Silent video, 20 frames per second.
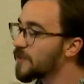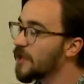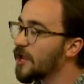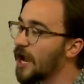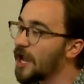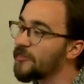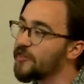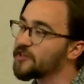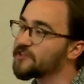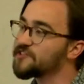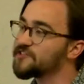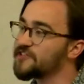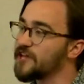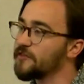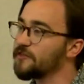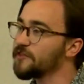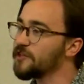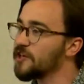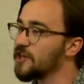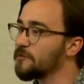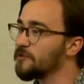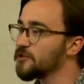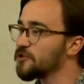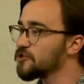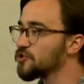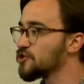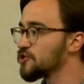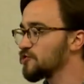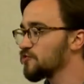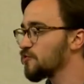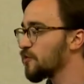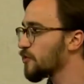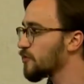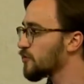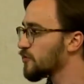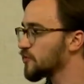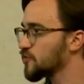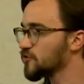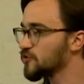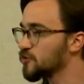and then set the image with
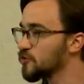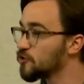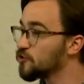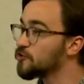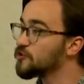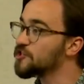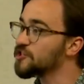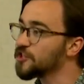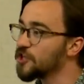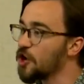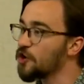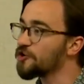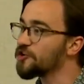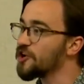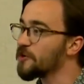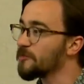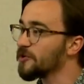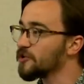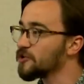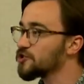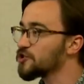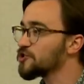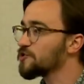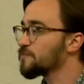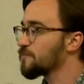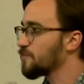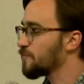this new decoded image.